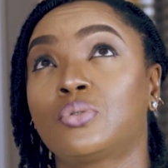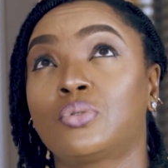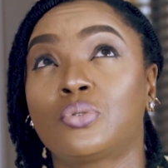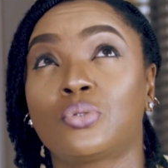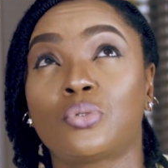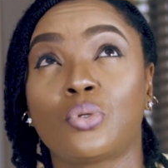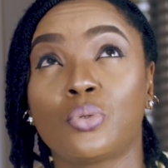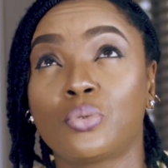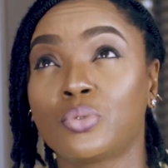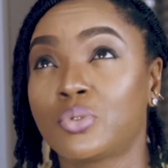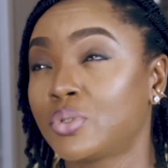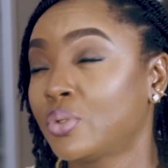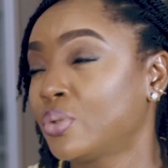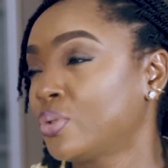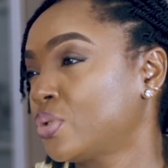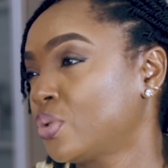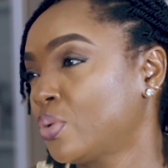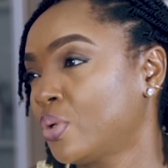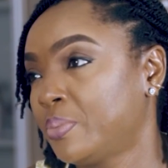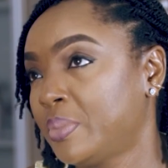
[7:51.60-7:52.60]
so
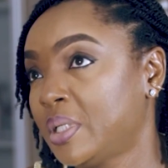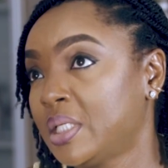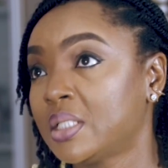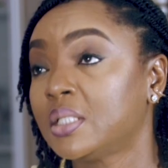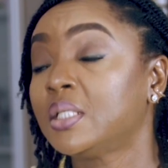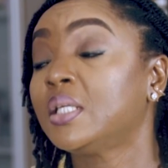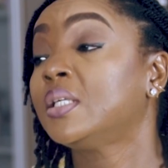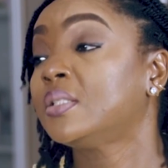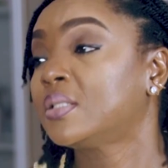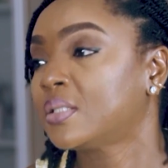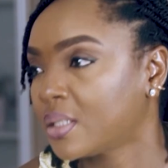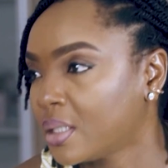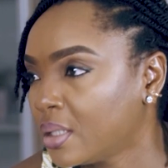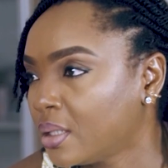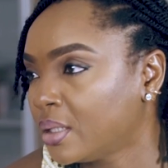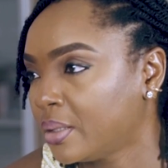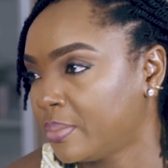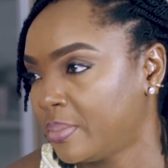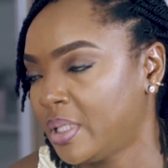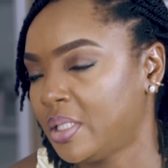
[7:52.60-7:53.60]
amazing. He's still
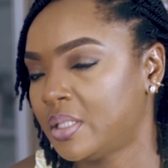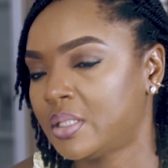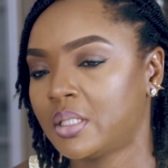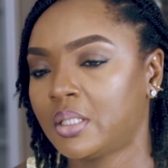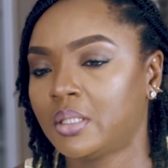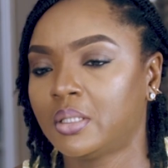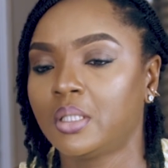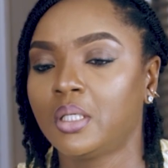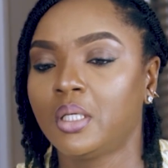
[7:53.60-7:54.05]
amazing.